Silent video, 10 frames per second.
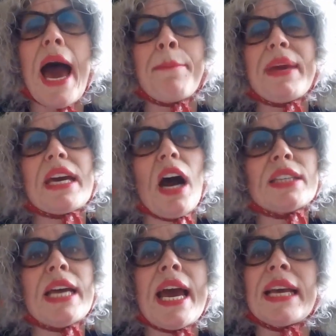and by
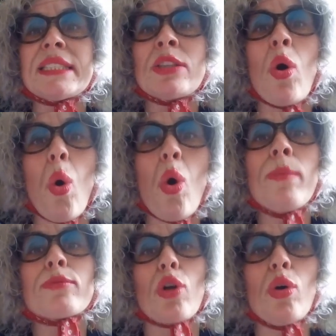God, isn't the
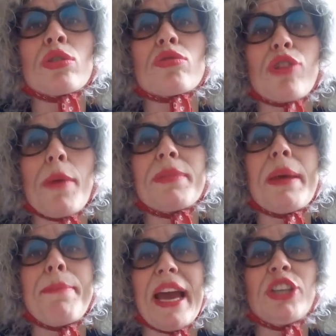homegrown grub
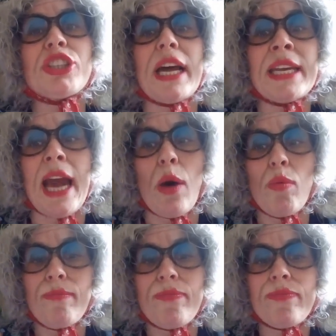the best anyhow?